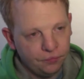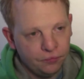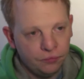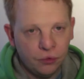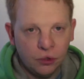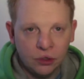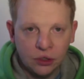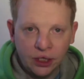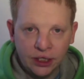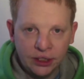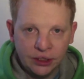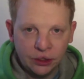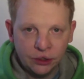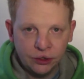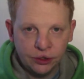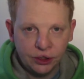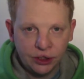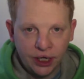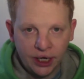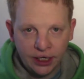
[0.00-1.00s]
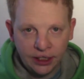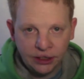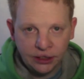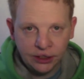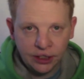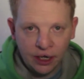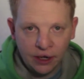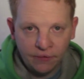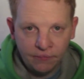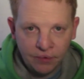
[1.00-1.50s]
But things are going to change.
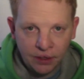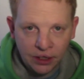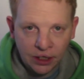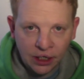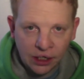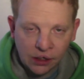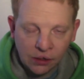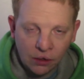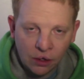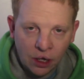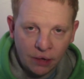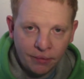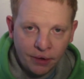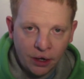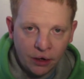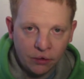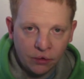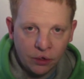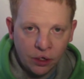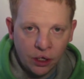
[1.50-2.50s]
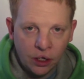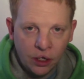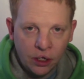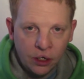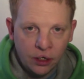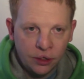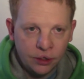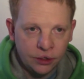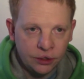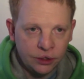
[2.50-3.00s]
I've been thinking a lot about
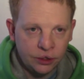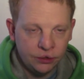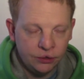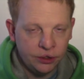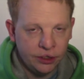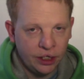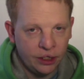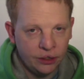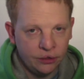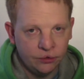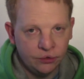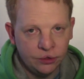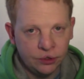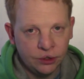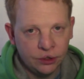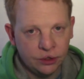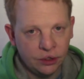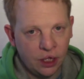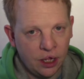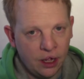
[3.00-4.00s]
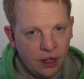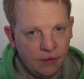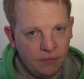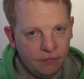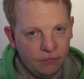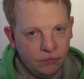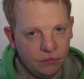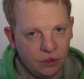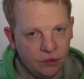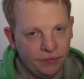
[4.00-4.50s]
the two channels,
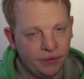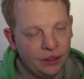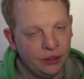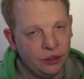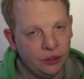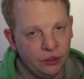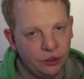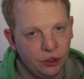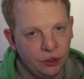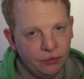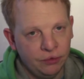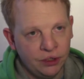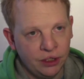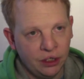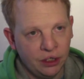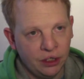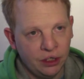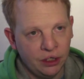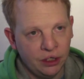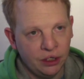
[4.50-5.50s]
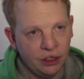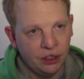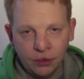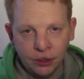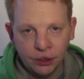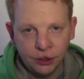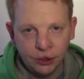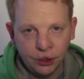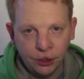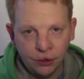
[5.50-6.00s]
about YouTube in general, what I
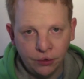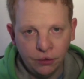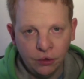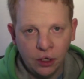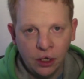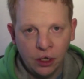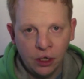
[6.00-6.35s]
want to do.